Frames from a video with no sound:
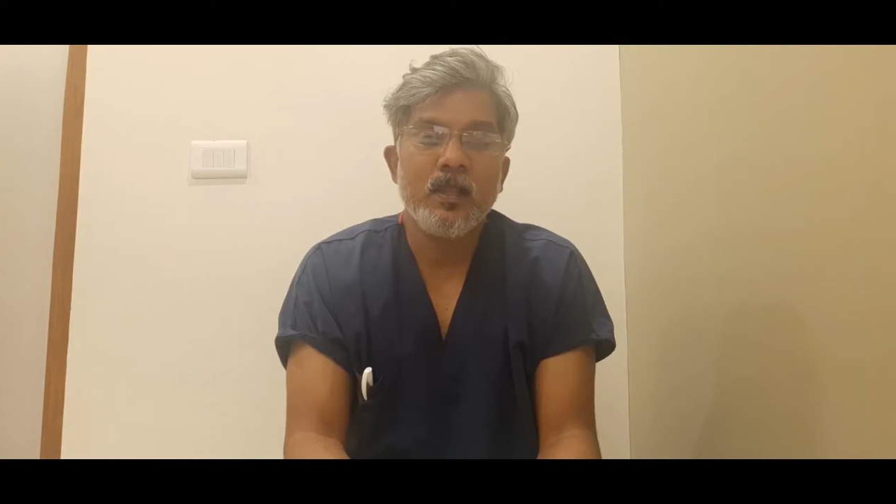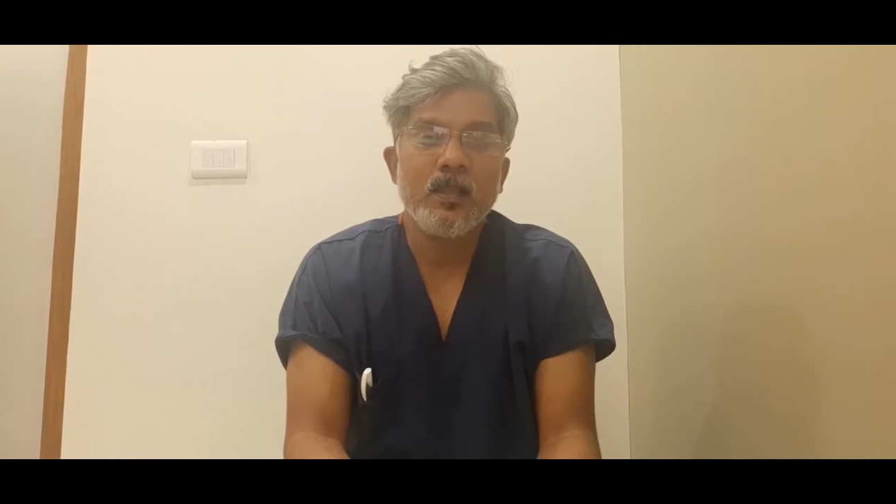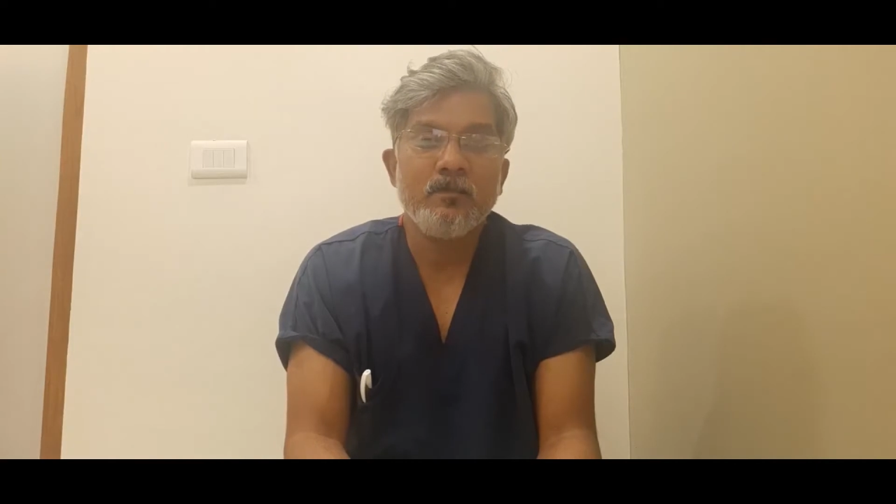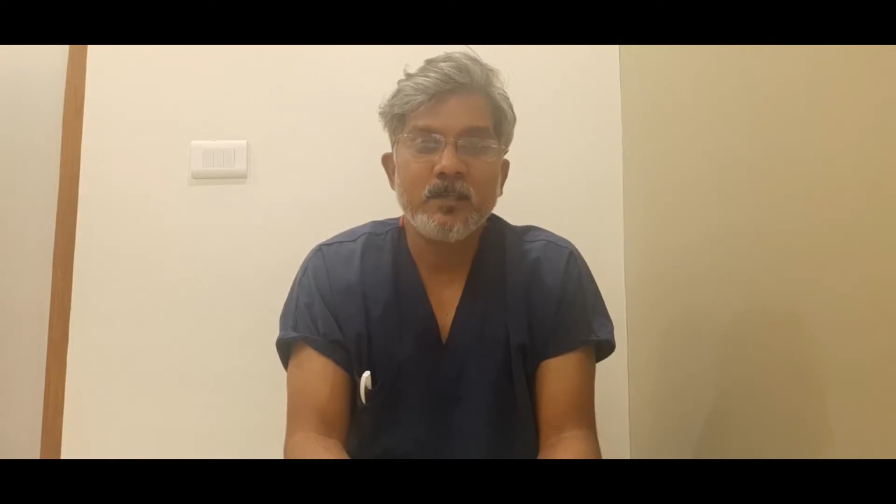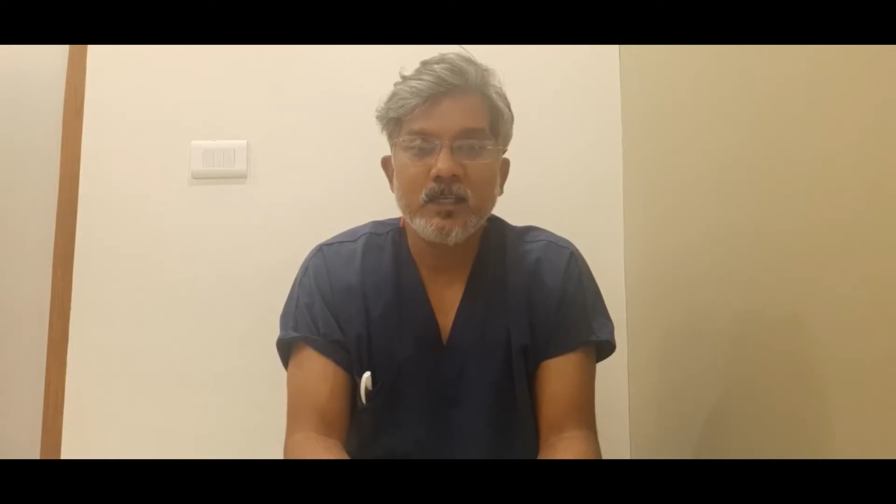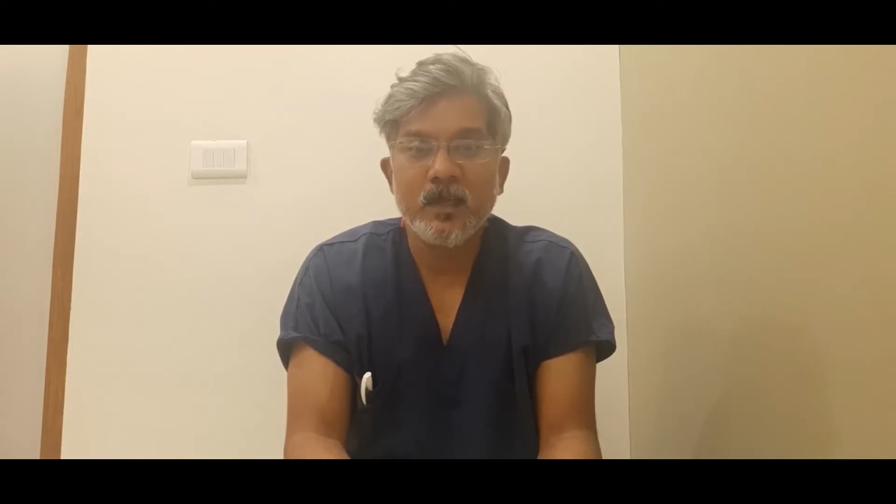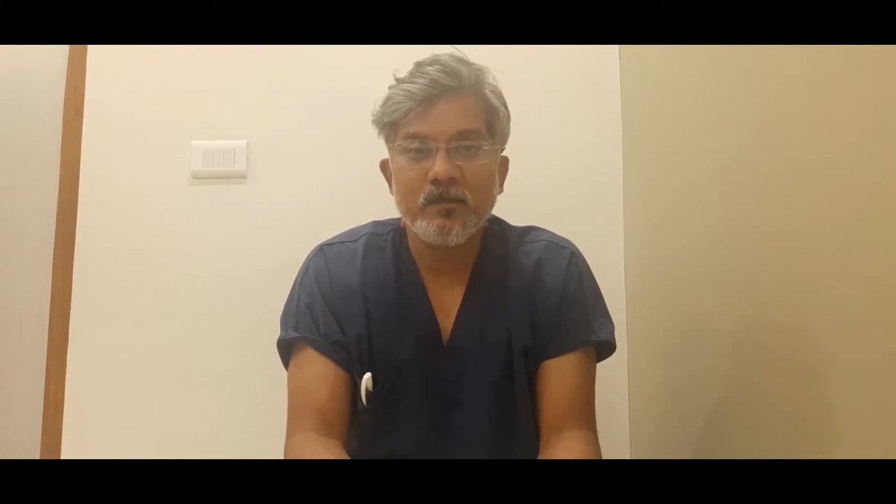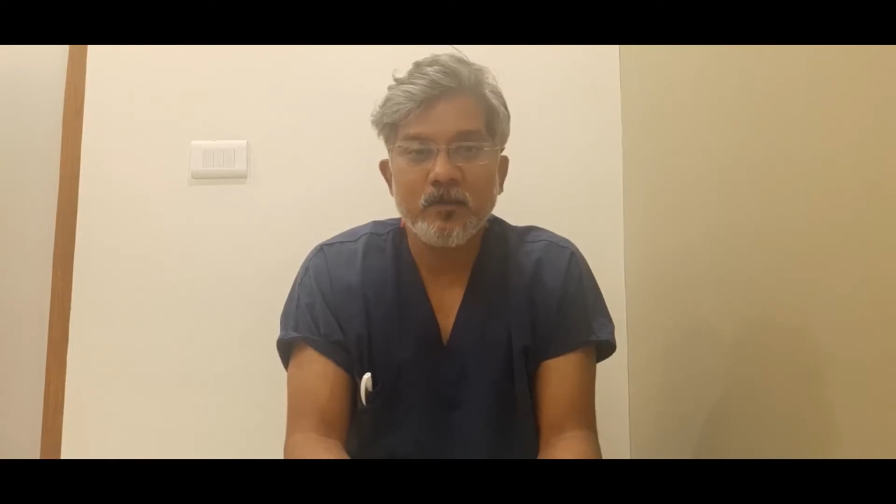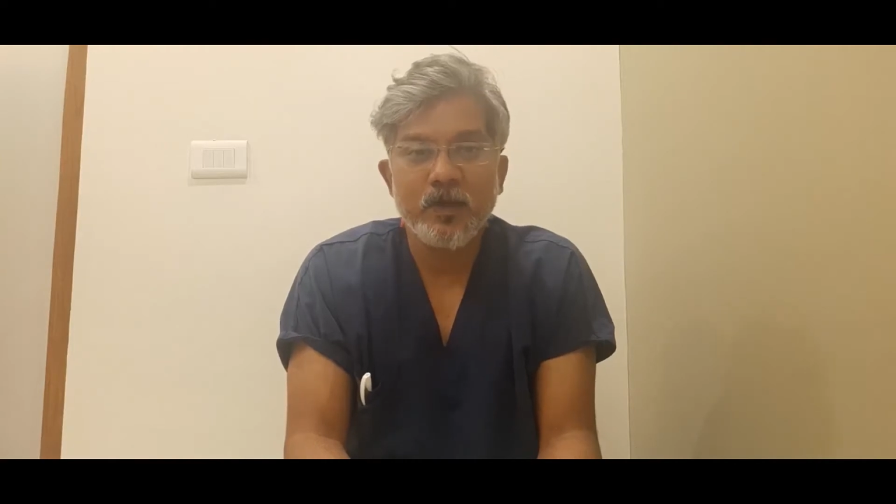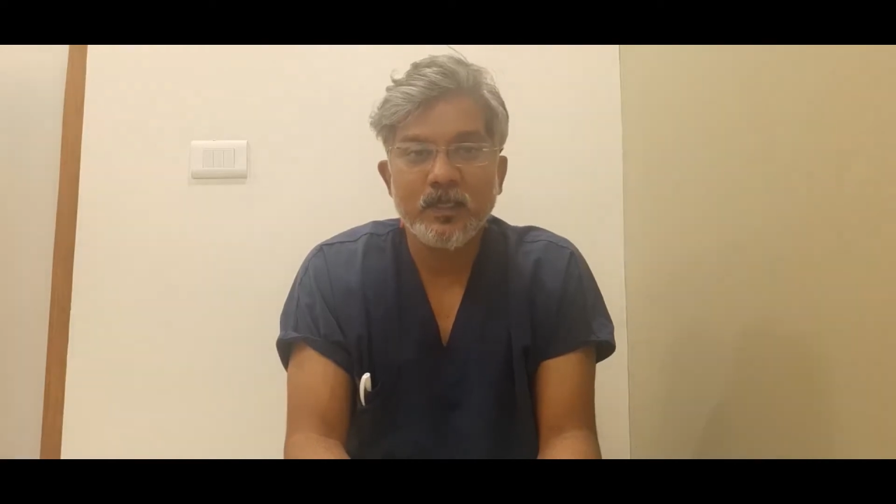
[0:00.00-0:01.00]
lifting
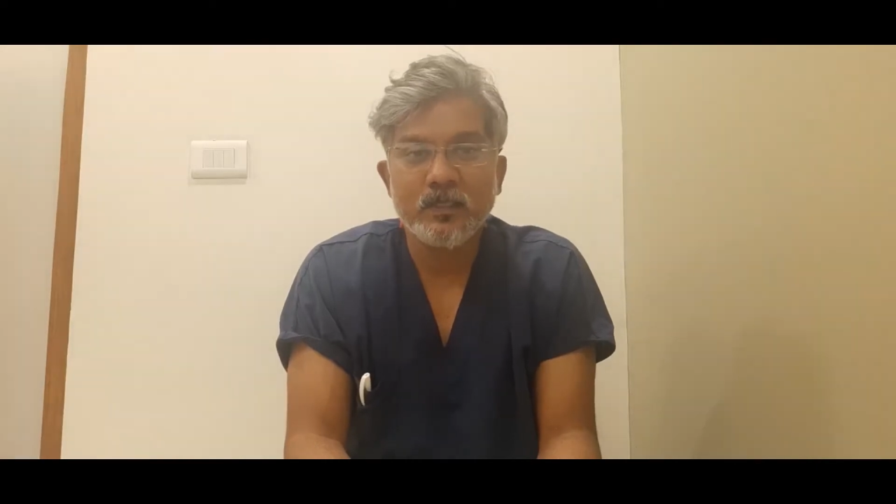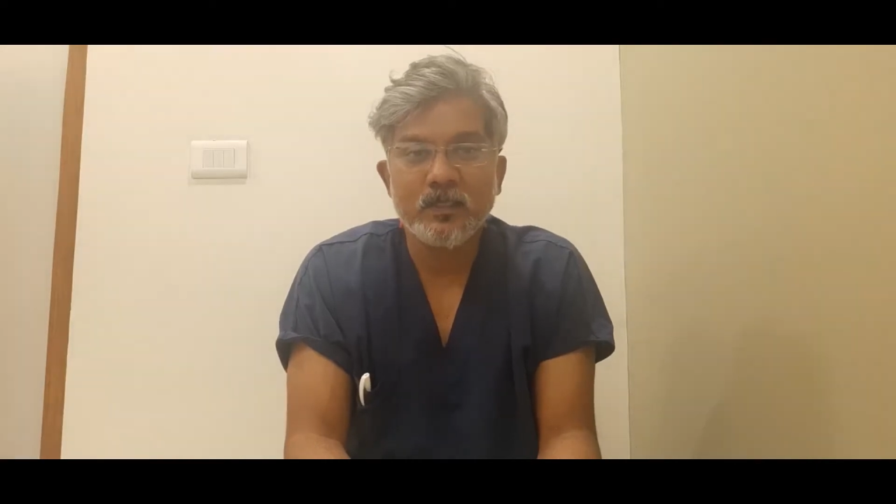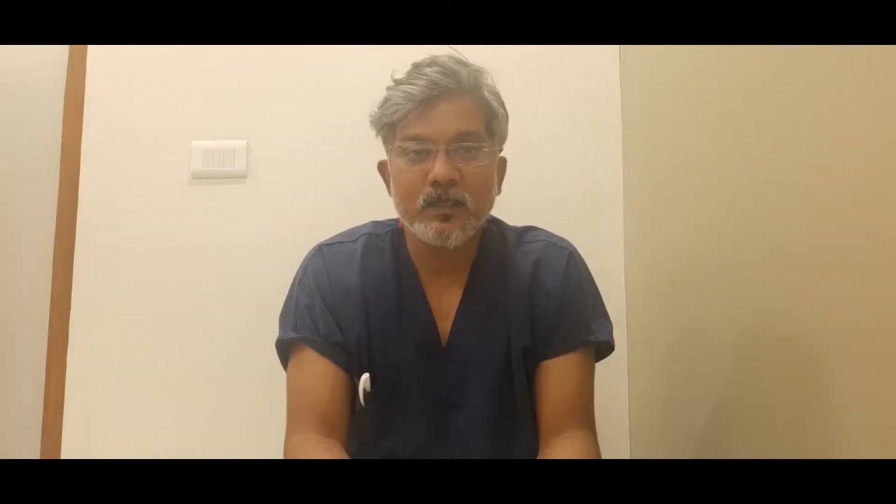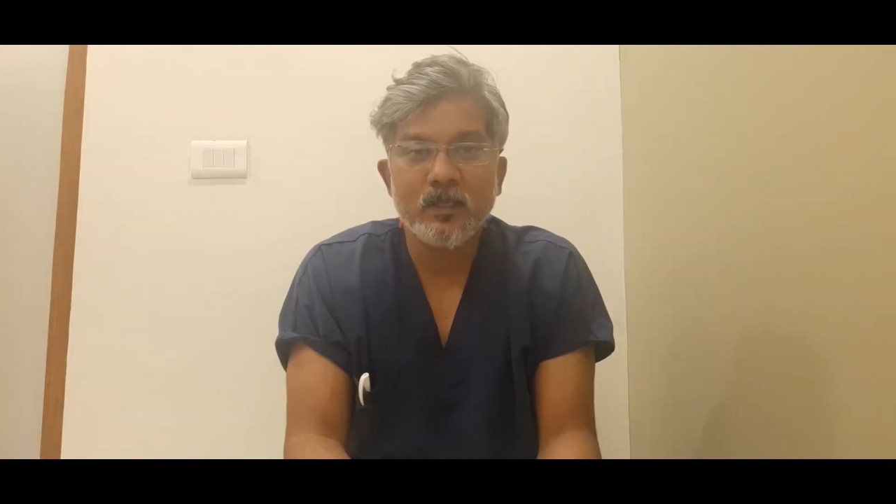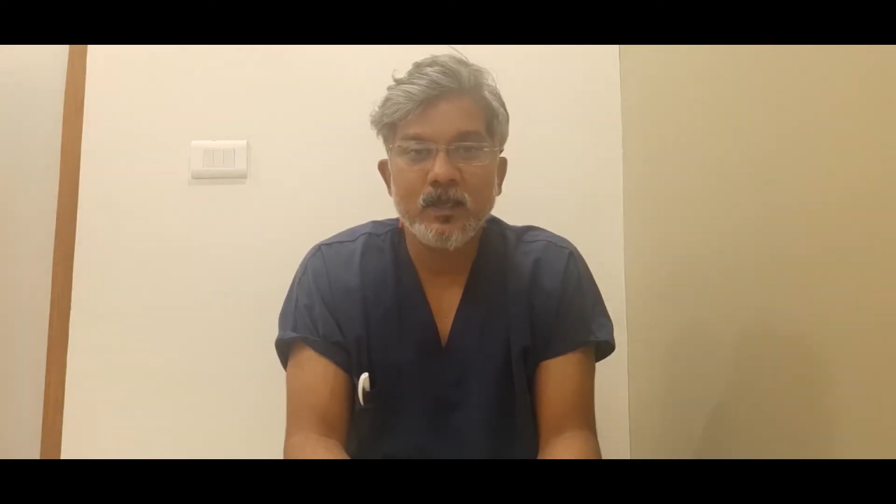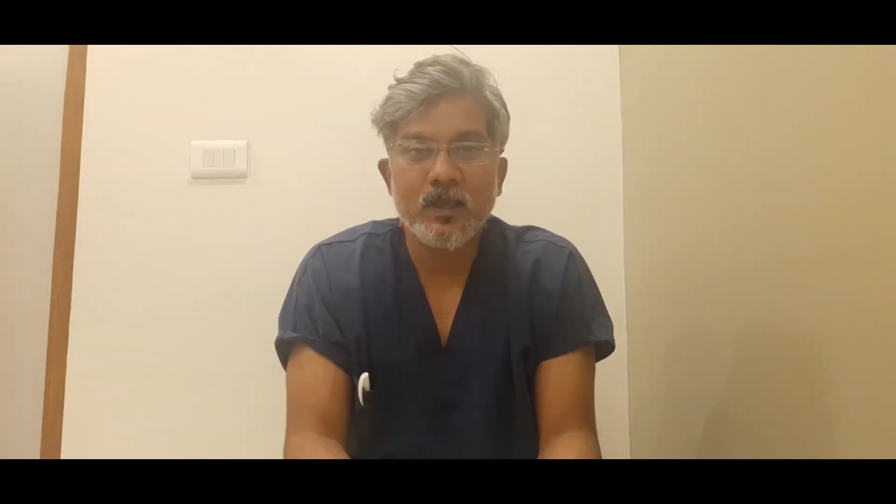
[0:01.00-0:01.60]
heavy weights,